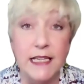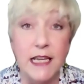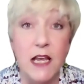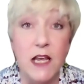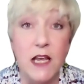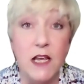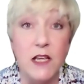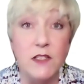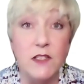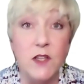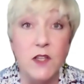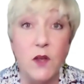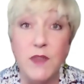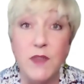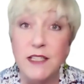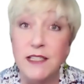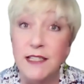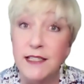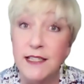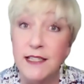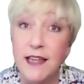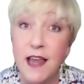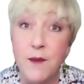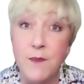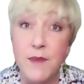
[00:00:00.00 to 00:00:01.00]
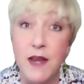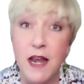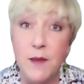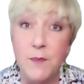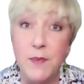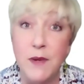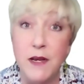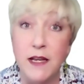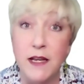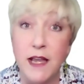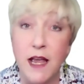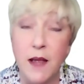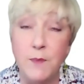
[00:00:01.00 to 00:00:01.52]
So this is coming up in
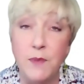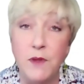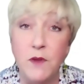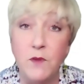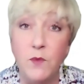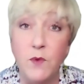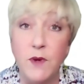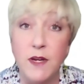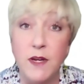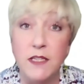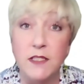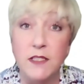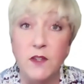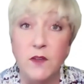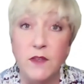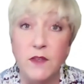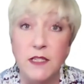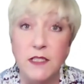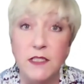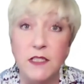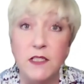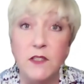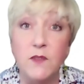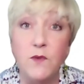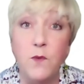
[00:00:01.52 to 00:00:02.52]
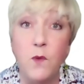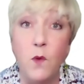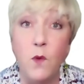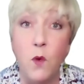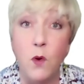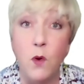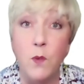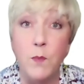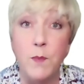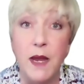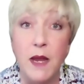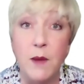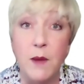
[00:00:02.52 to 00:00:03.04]
a couple of weeks. So this is
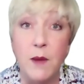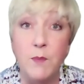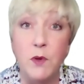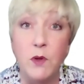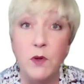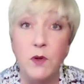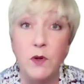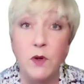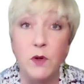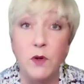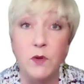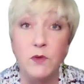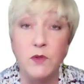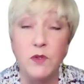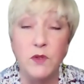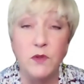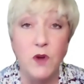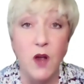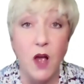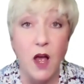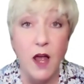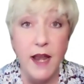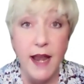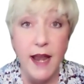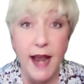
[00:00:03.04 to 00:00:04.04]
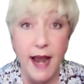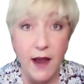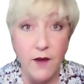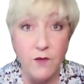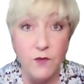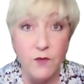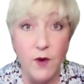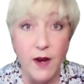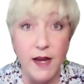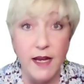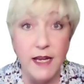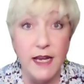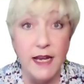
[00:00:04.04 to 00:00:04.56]
for people who do not have
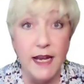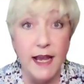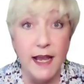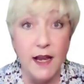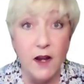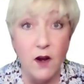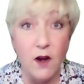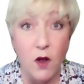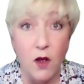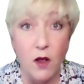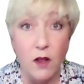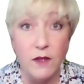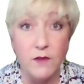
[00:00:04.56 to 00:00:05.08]
Reiki at all.